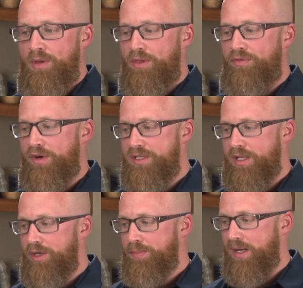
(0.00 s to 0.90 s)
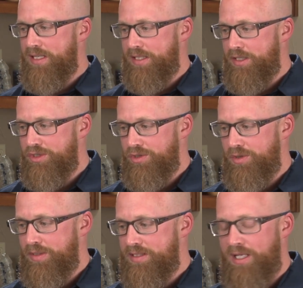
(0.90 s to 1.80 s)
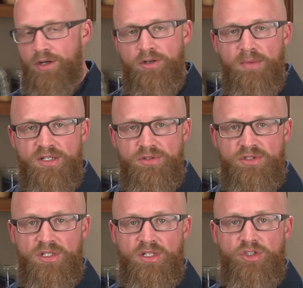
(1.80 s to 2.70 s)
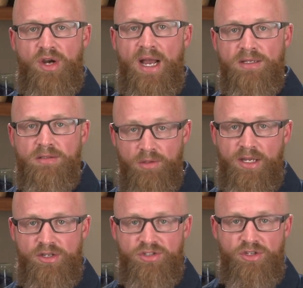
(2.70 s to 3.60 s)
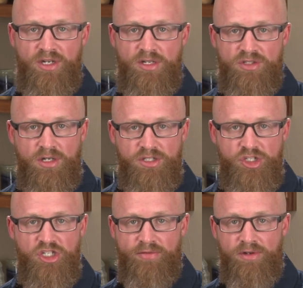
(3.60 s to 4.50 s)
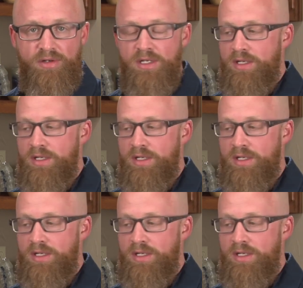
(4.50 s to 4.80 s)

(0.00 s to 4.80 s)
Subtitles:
the first thing your body's going to do is tell your muscles to contract. Okay, so you're going to start to shiver.